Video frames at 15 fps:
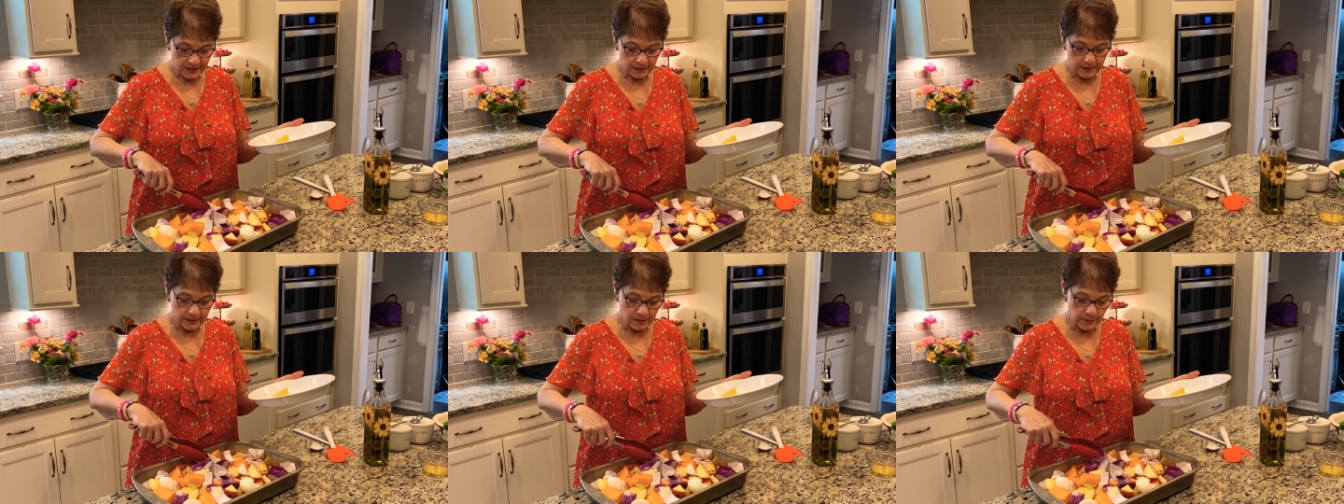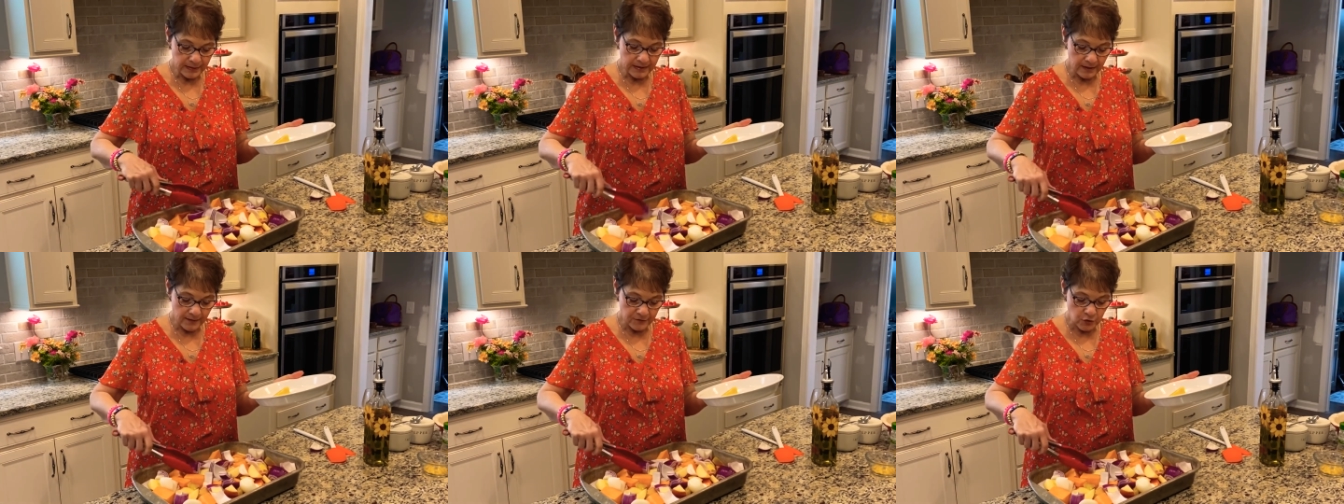it'll be
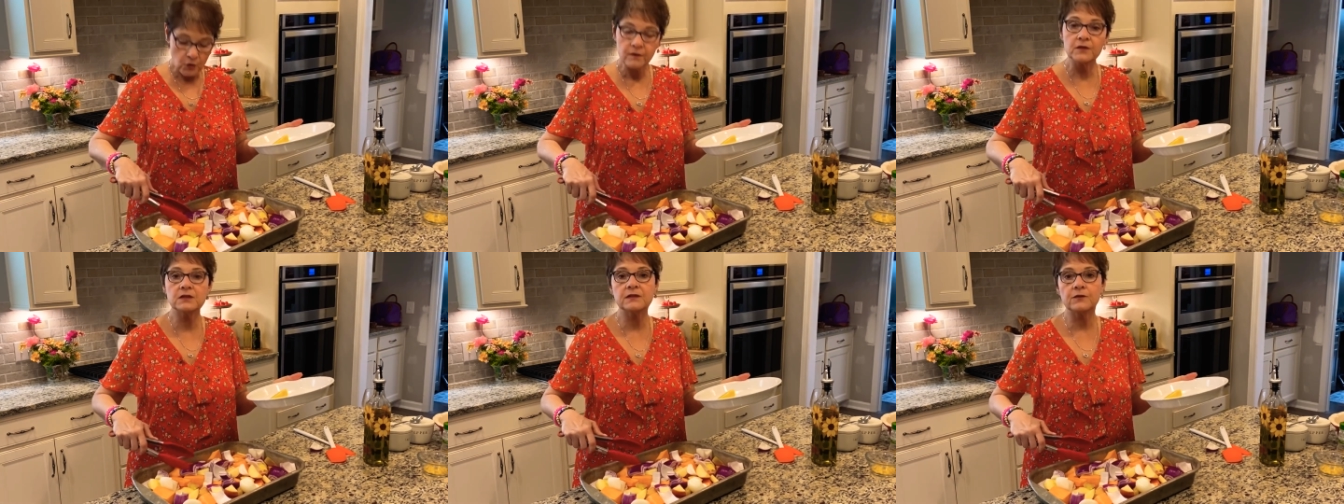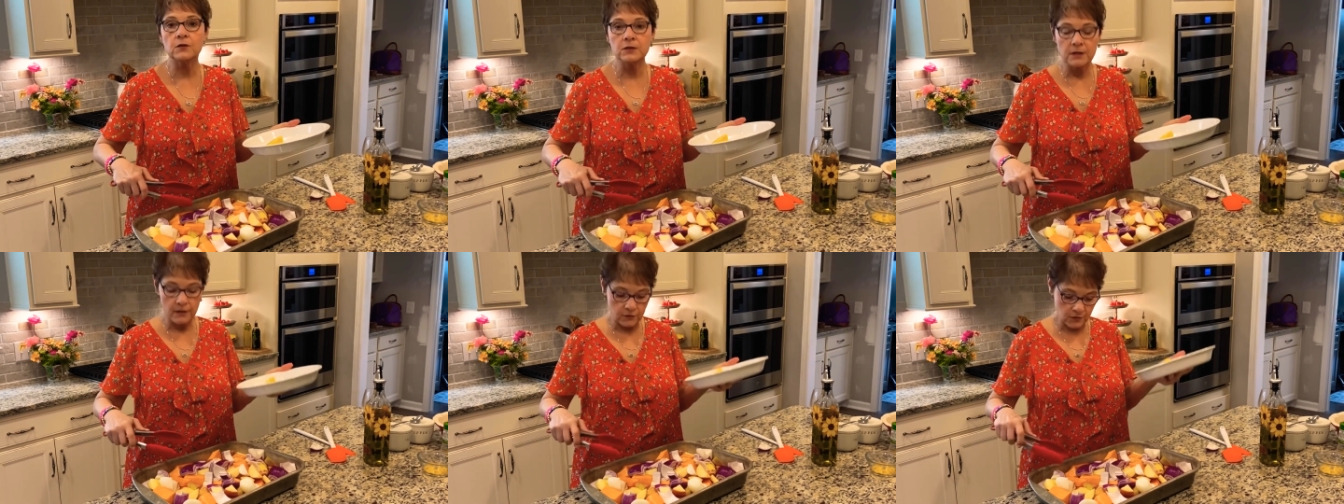leftovers for
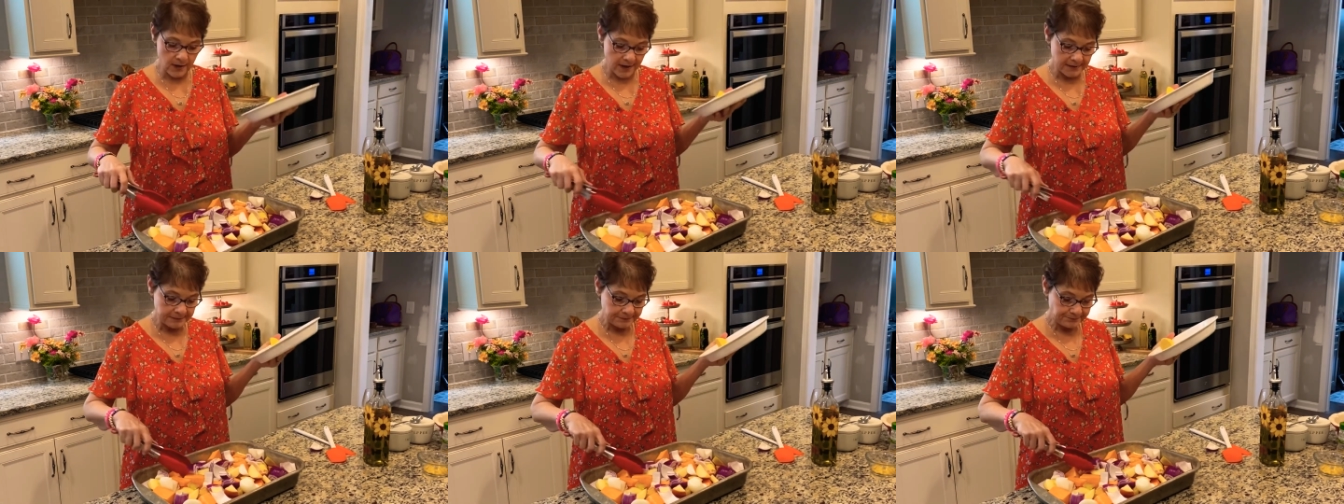another night.